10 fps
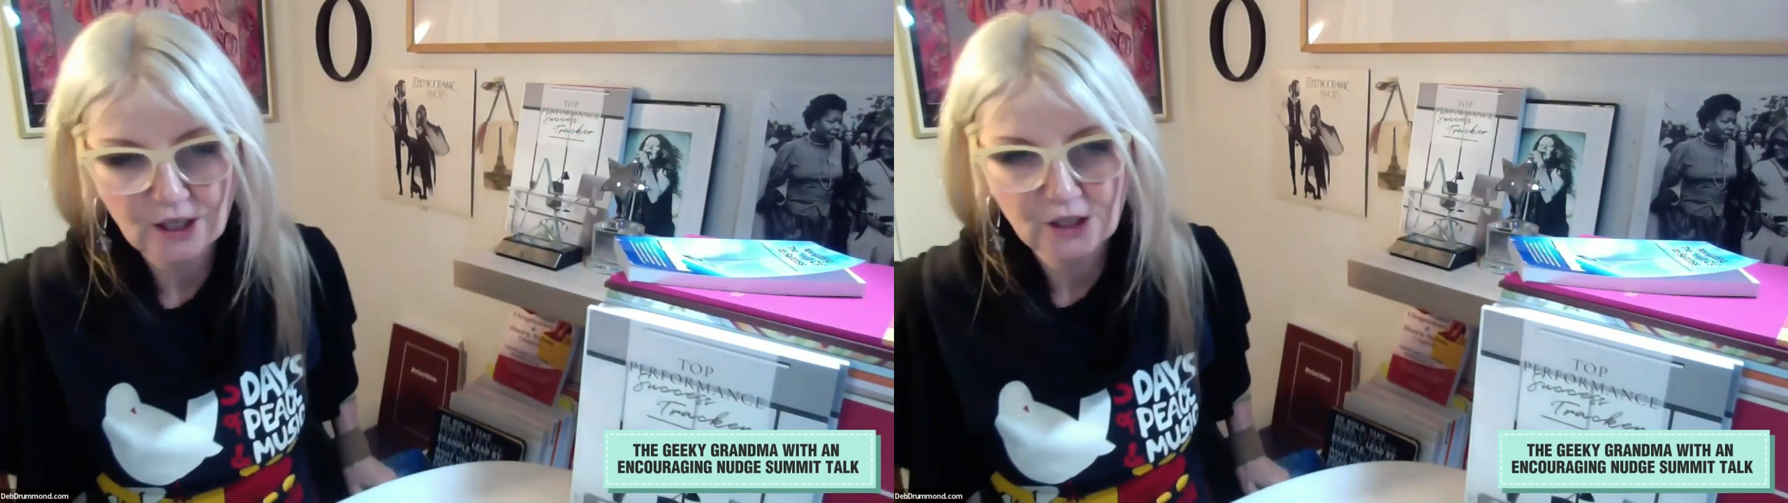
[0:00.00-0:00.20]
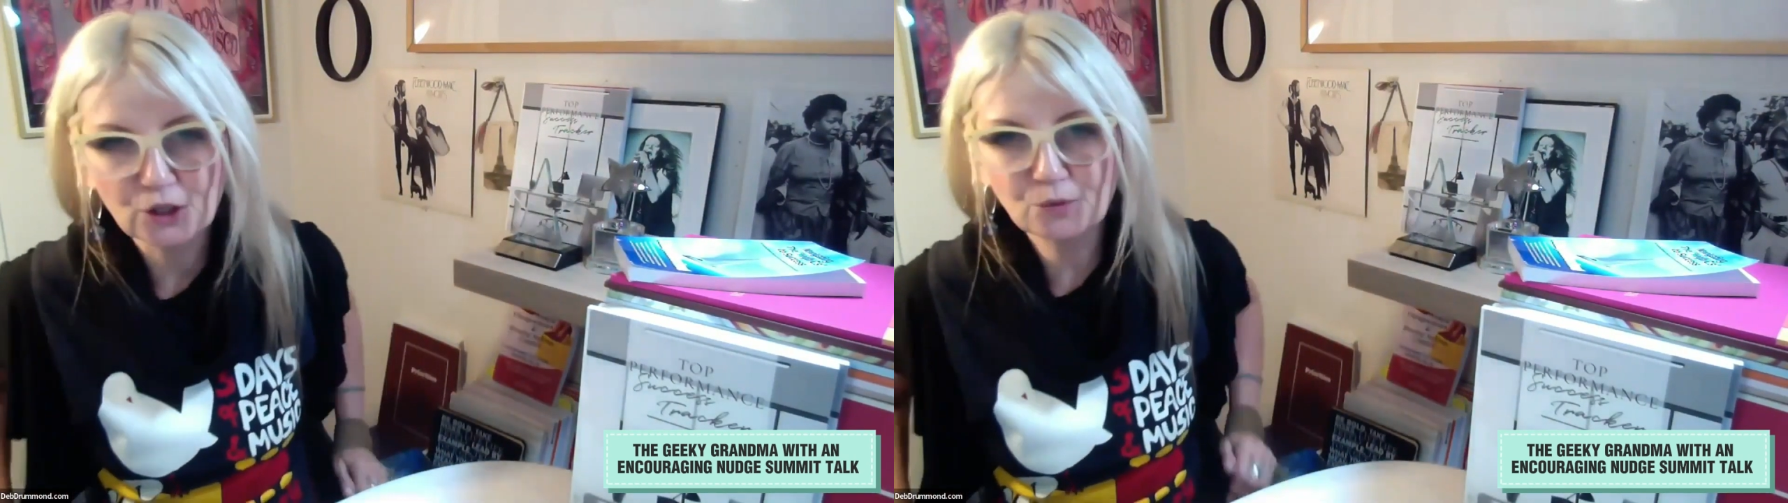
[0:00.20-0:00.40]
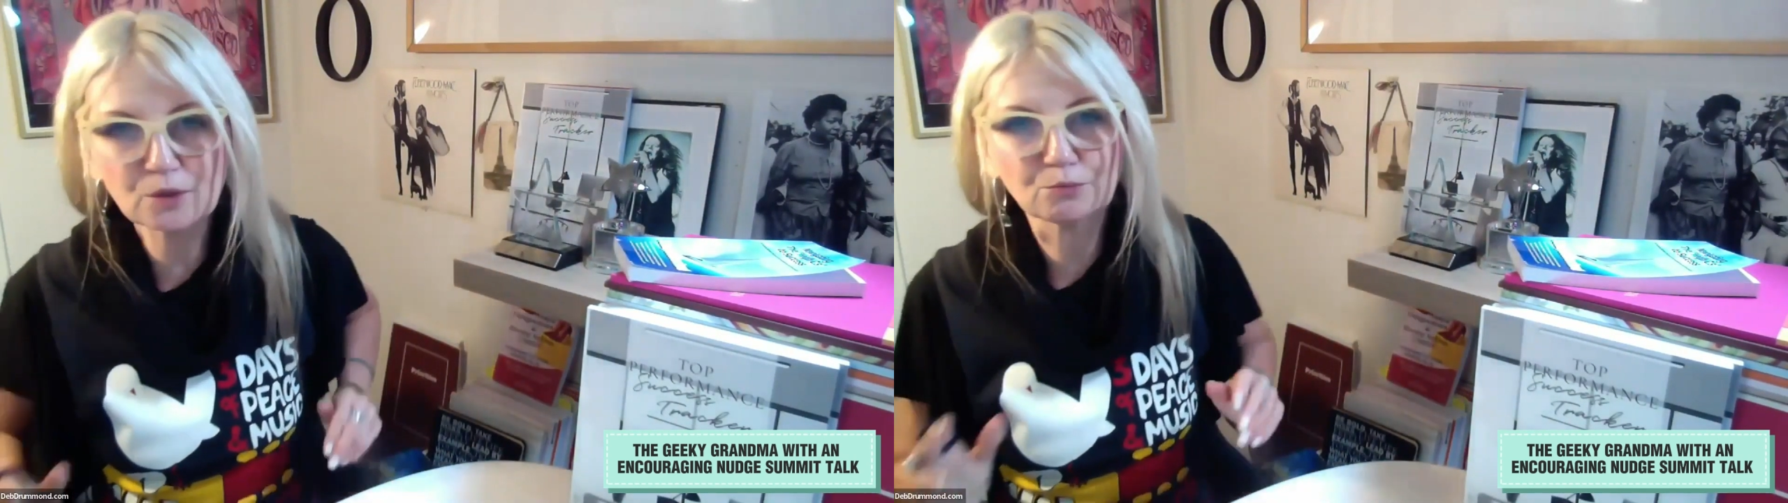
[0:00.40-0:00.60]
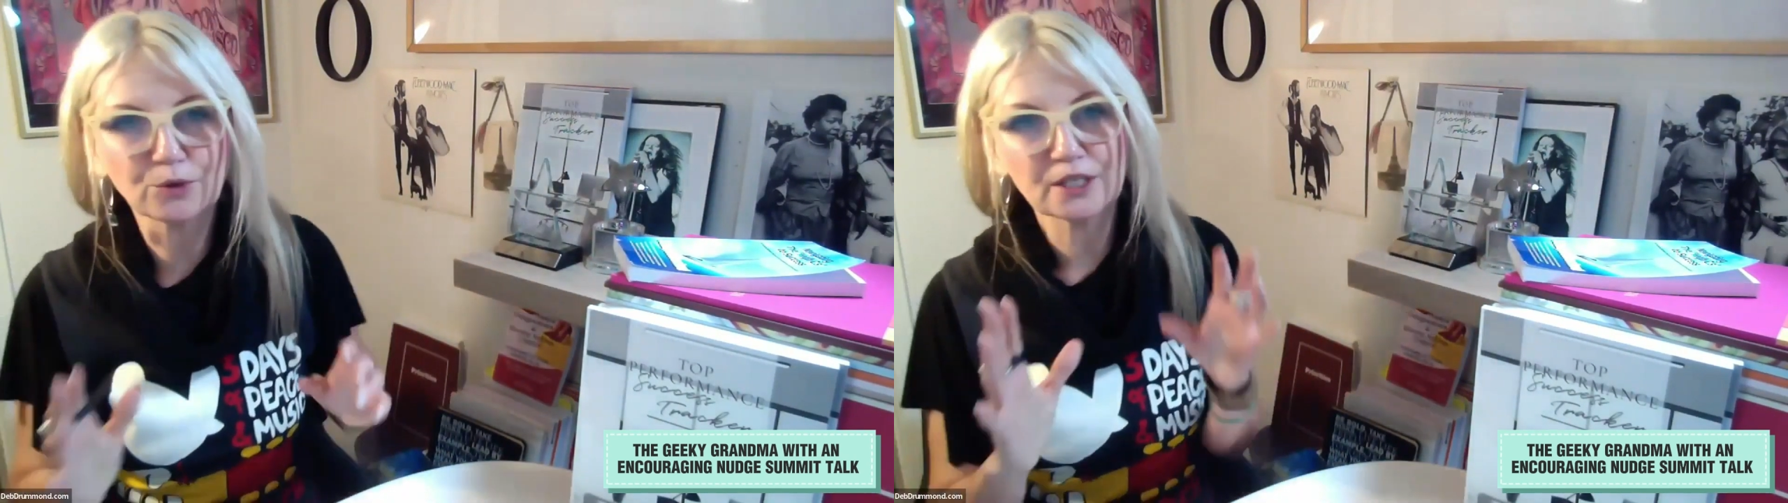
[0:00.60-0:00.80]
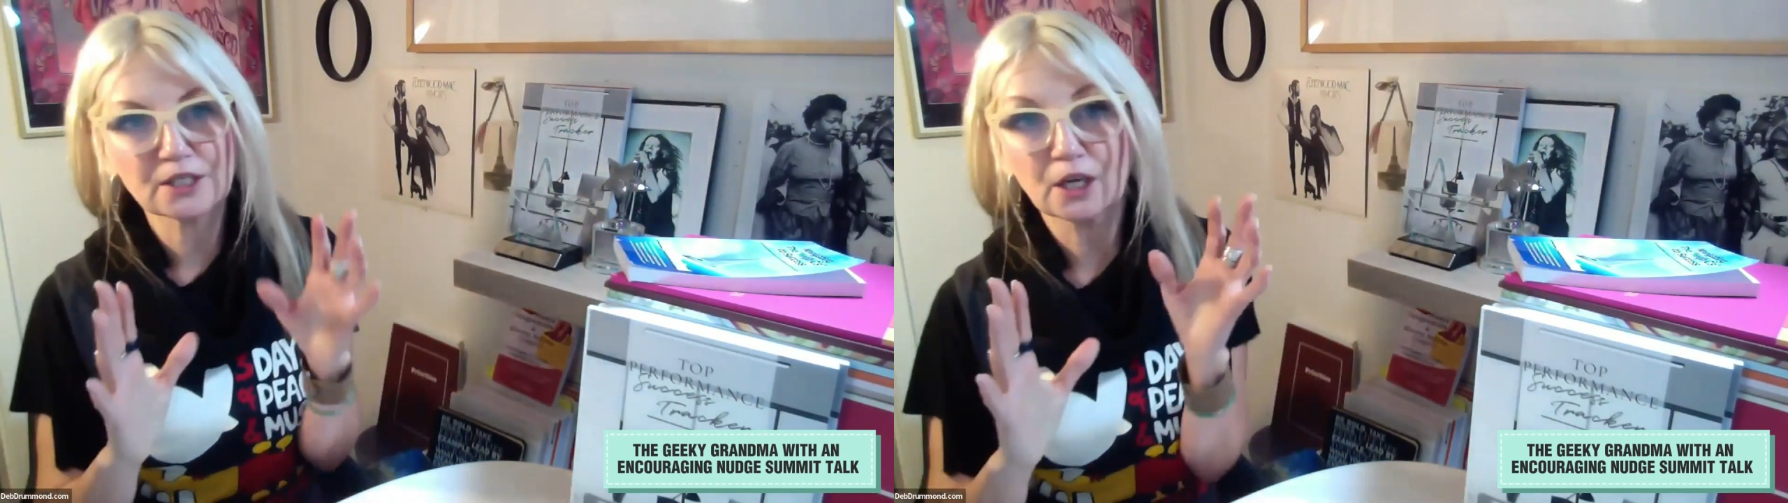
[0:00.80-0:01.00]
she was
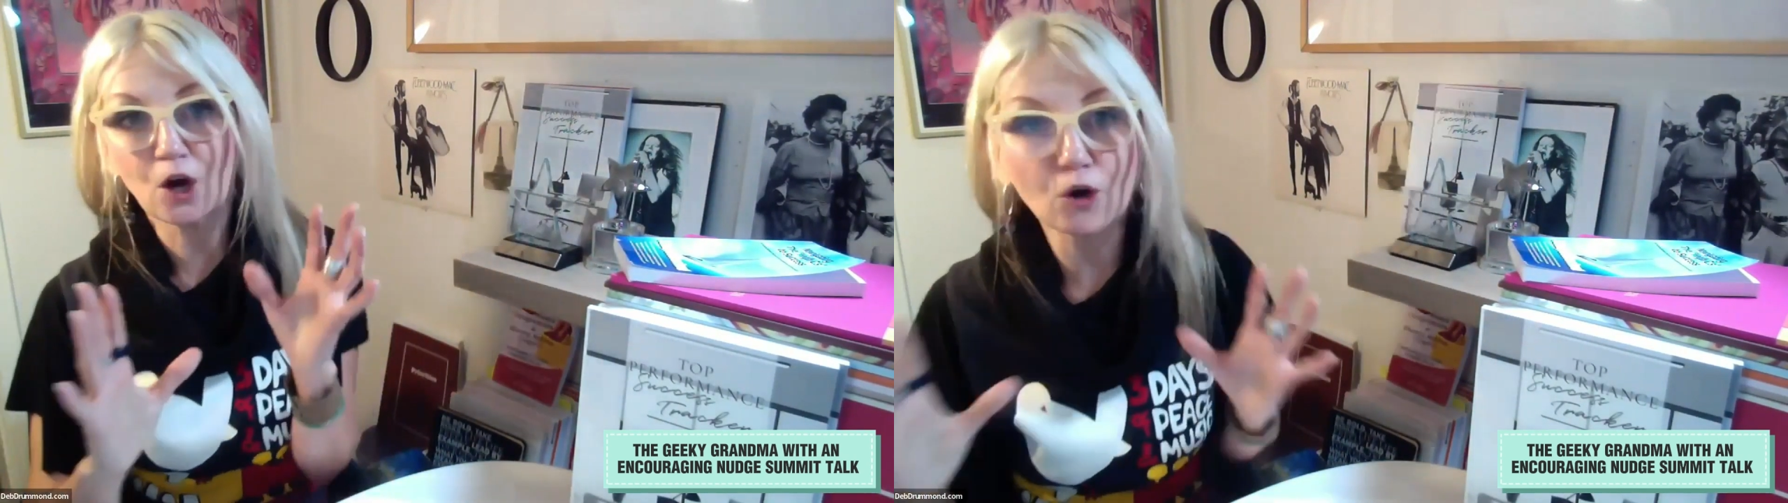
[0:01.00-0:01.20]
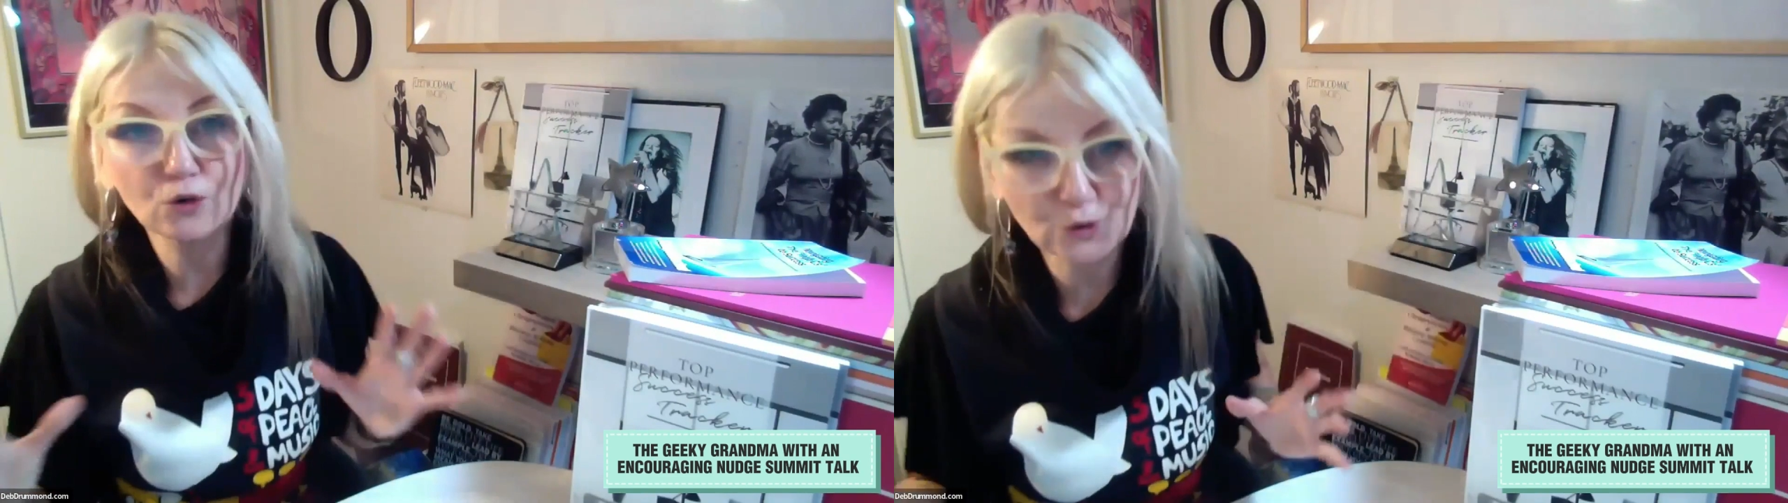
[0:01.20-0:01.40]
embracing all